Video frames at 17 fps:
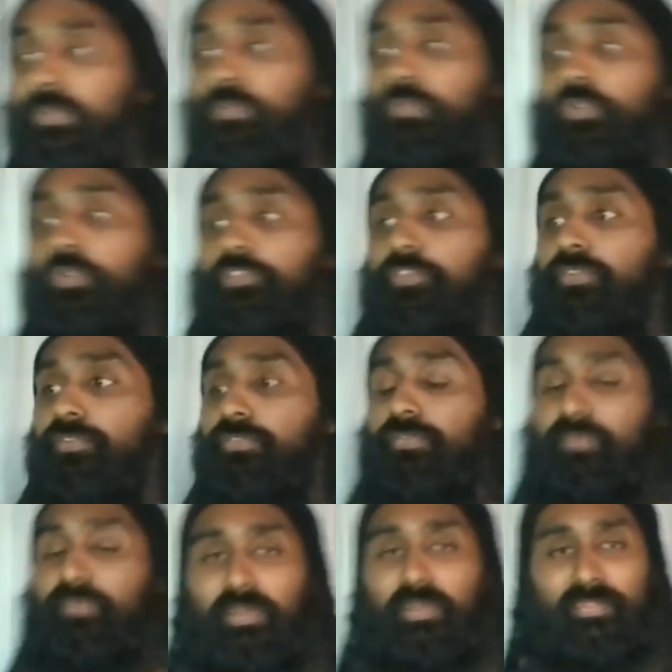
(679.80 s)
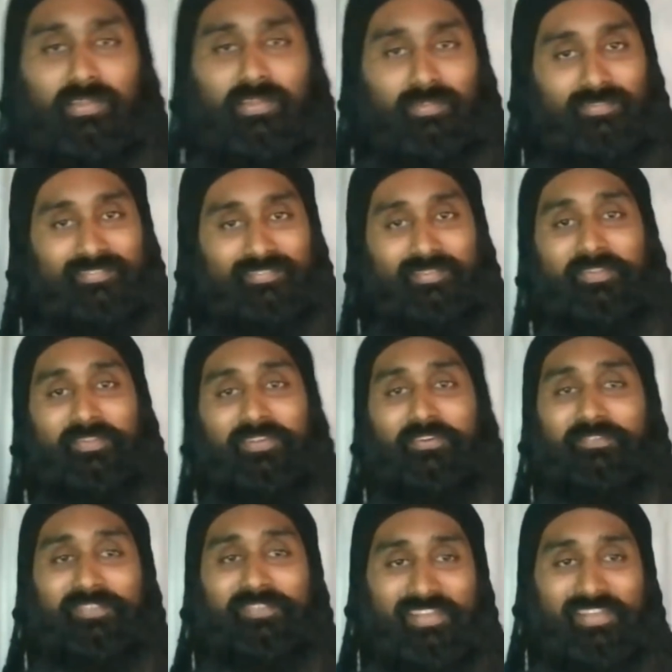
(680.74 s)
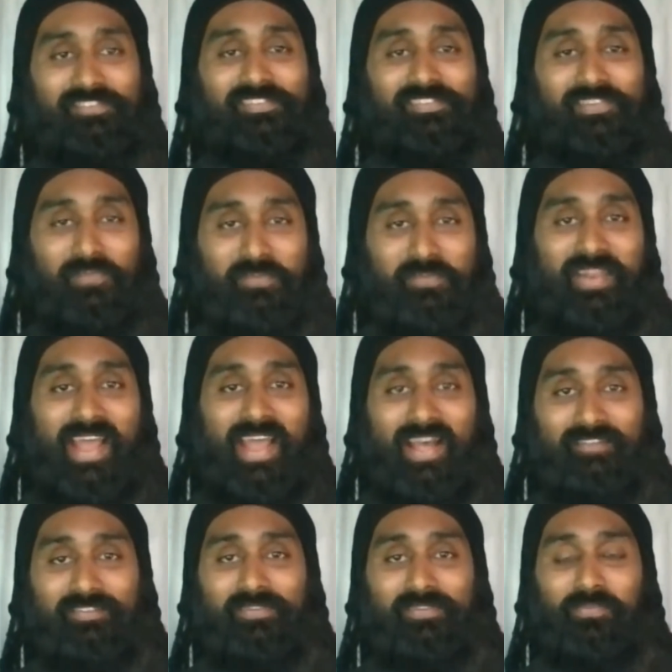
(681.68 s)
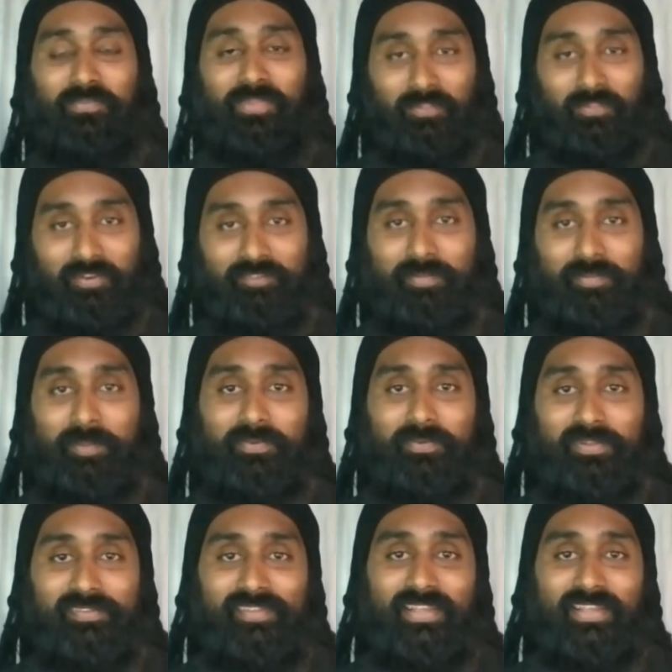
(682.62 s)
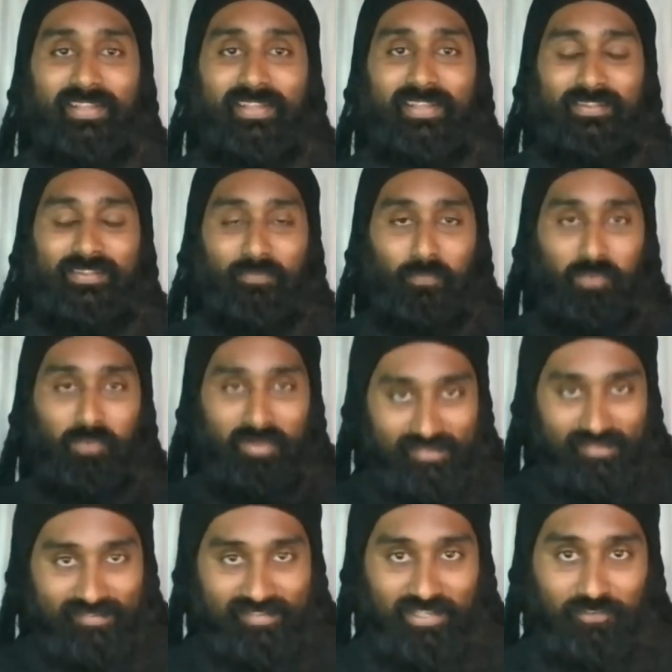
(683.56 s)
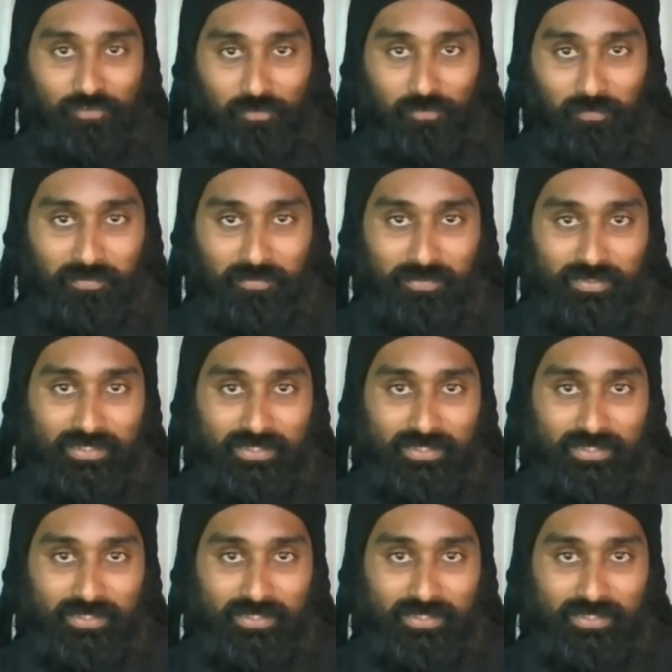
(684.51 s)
Which is, I think some of the conversations that we've been having with a lot of people is like, what is essential?